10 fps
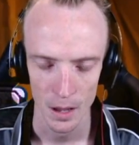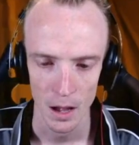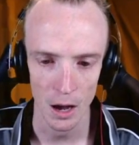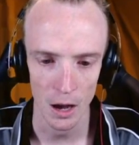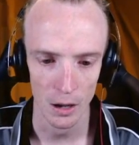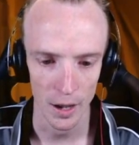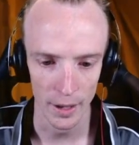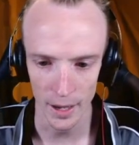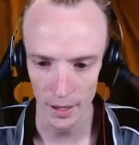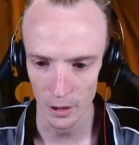Oh, I
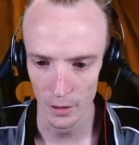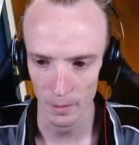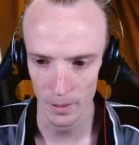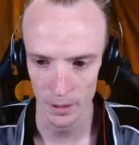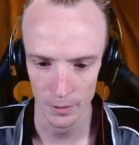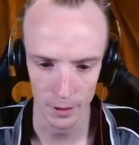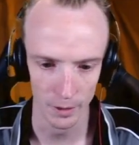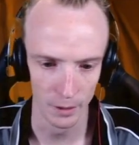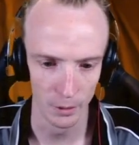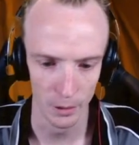can go and get myself the
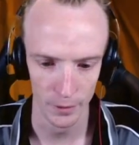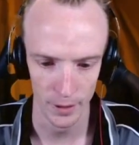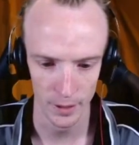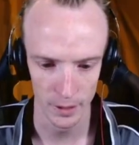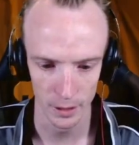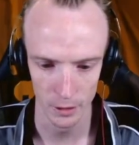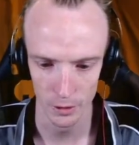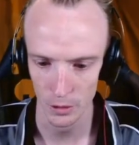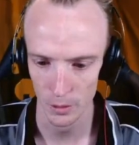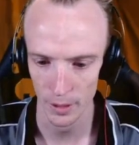Oranguru off this because I got
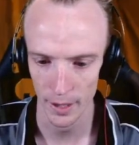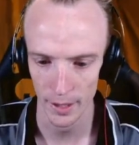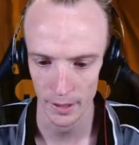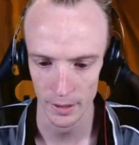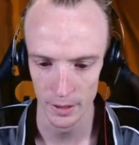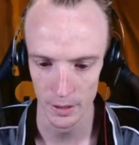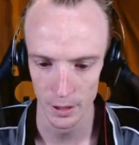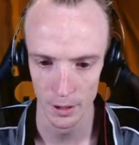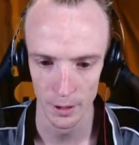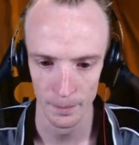2 of the ladies.
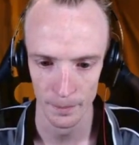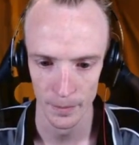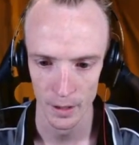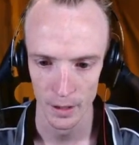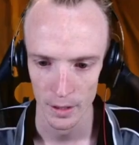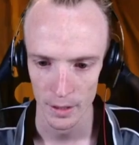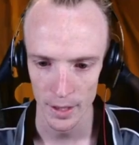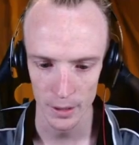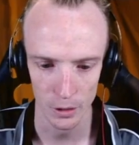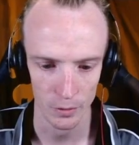So
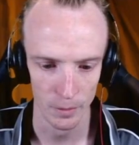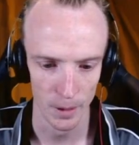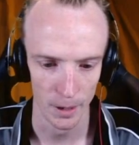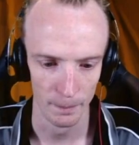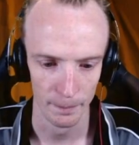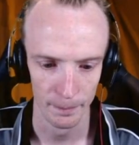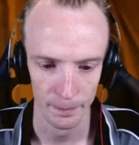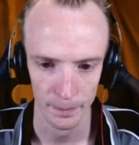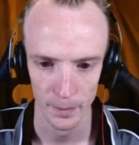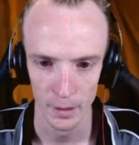that's good for me.
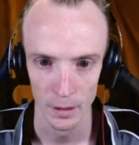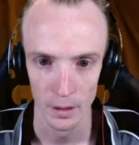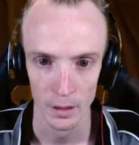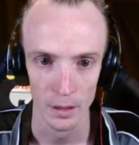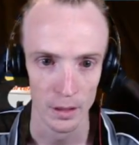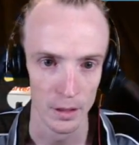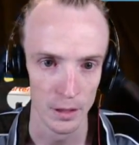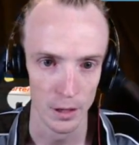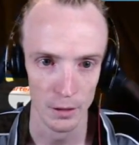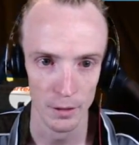
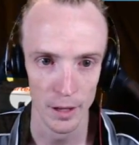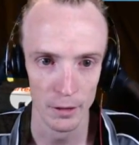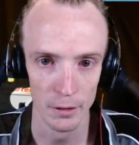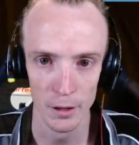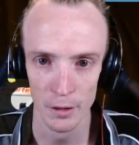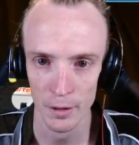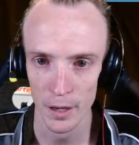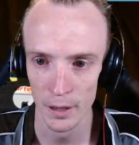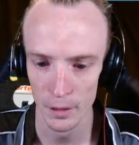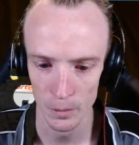So Oranguru, you're
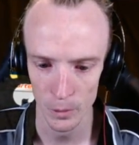in.